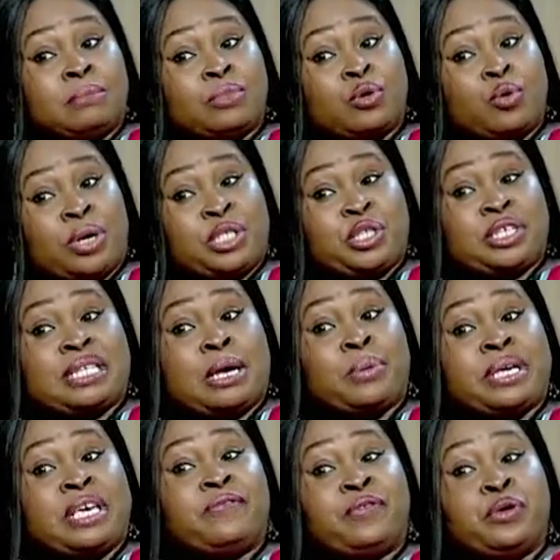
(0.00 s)
questions that will
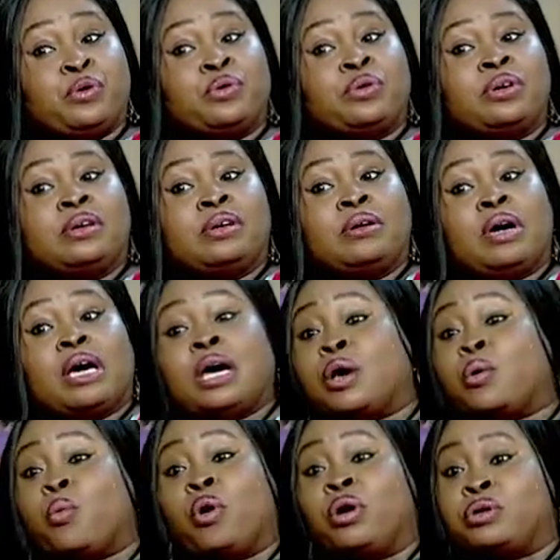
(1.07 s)
give you a
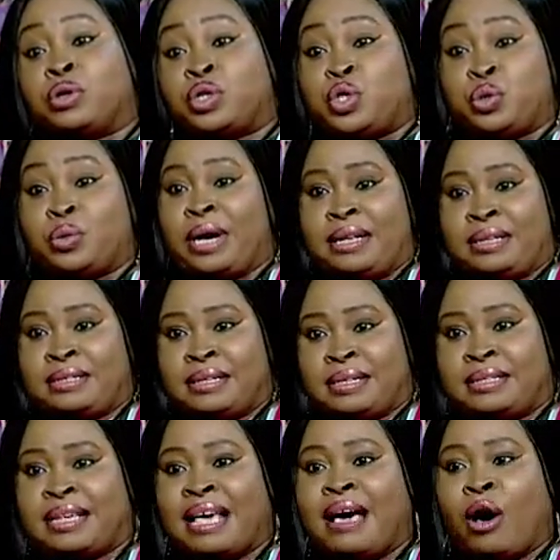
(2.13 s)
one or two
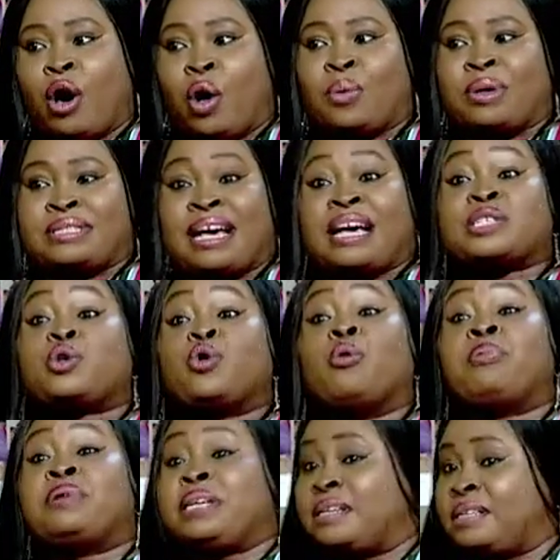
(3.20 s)
answers. Always ask
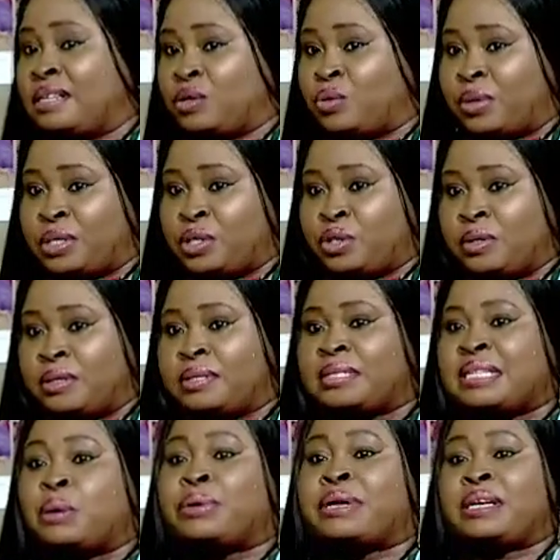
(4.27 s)
open-ended questions
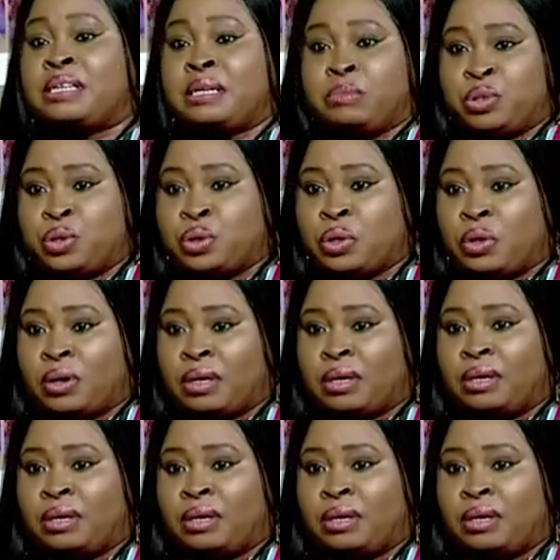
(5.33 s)
that will get them to talk.